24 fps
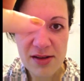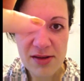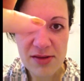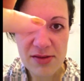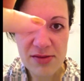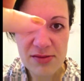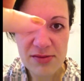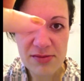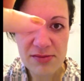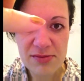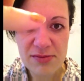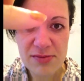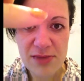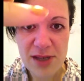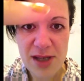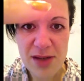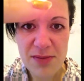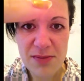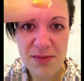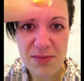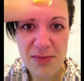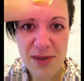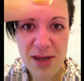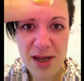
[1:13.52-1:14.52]
Oh,
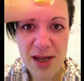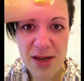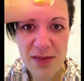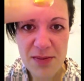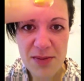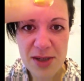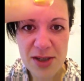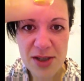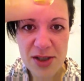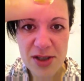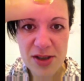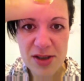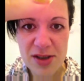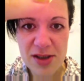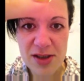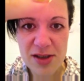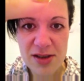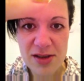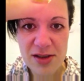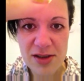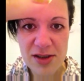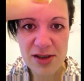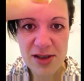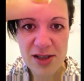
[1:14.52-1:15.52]
maybe just
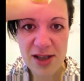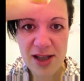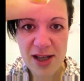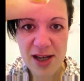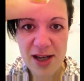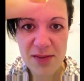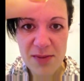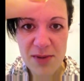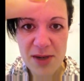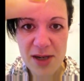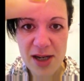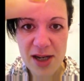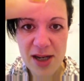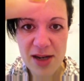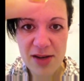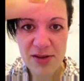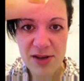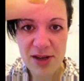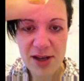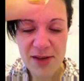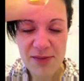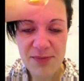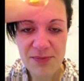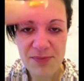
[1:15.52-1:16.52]
at the end of my nail
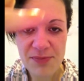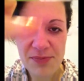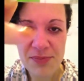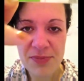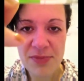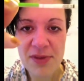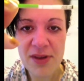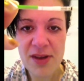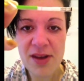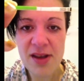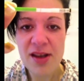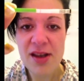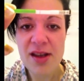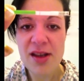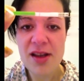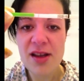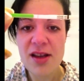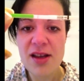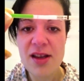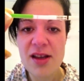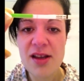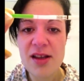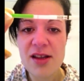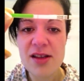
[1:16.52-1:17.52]
there.
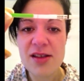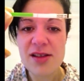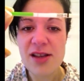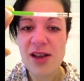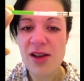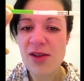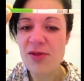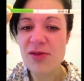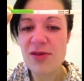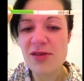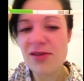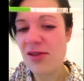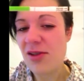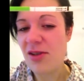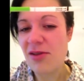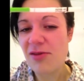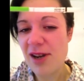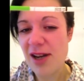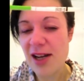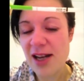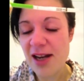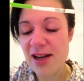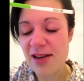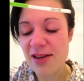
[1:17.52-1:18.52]
So not
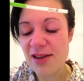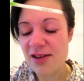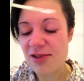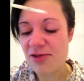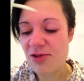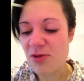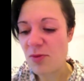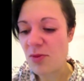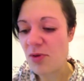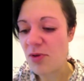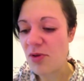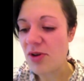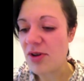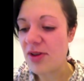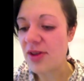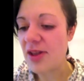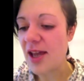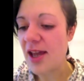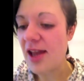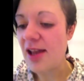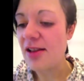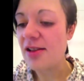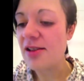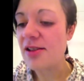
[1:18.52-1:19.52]
really anything to report on
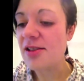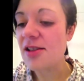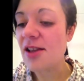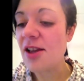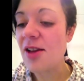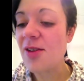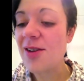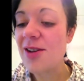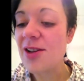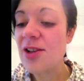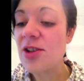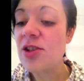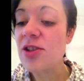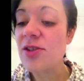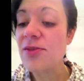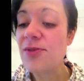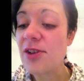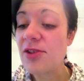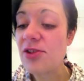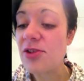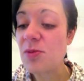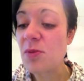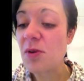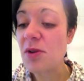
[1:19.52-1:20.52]
there. So I use a
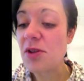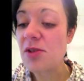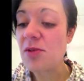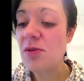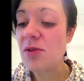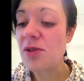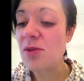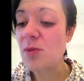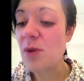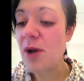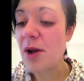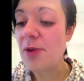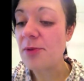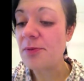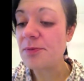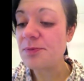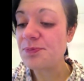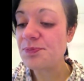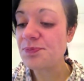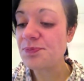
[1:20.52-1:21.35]
first response one as well.